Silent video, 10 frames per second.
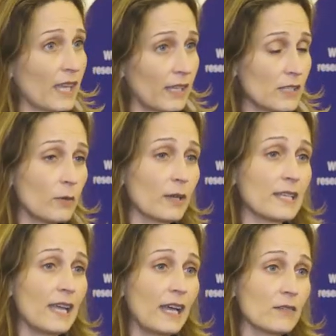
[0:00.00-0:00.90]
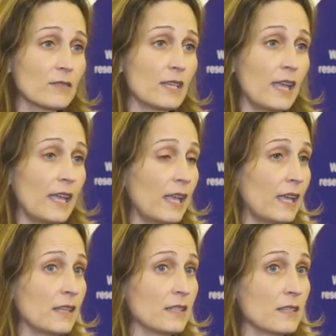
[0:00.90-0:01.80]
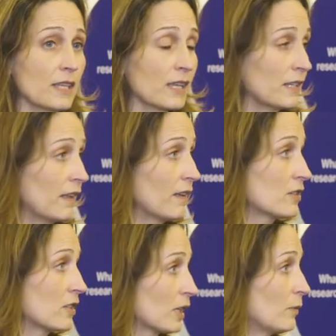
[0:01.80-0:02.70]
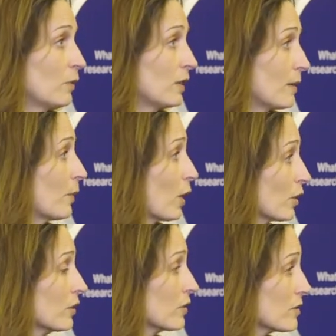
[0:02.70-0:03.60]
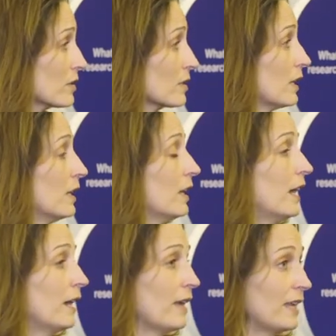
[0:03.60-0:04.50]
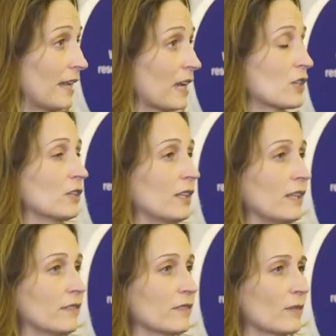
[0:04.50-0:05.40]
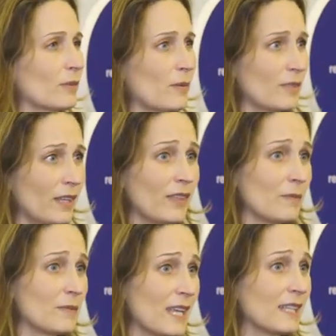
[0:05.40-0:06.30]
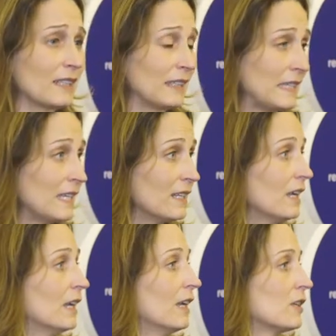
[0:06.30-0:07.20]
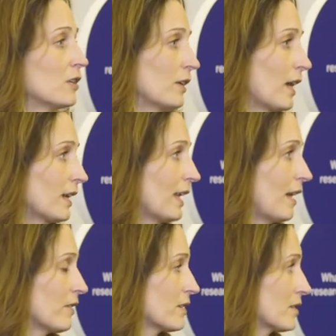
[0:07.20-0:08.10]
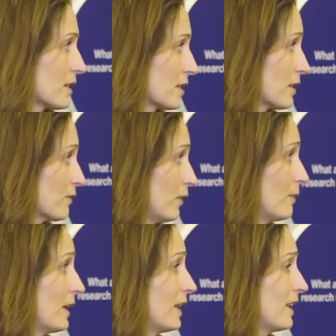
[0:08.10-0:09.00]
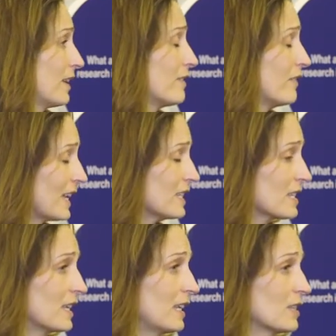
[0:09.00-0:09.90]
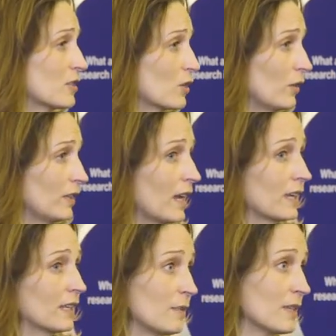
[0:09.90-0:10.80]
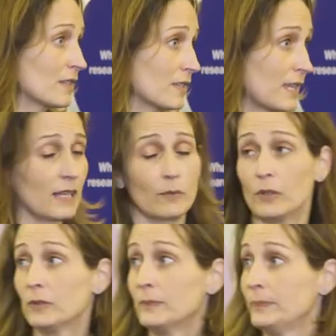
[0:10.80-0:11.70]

take into account and acknowledge the community partners uh, and actually sometimes let them take the lead, you're not going to have a successful event, event, and it's certainly not going to be sustainable.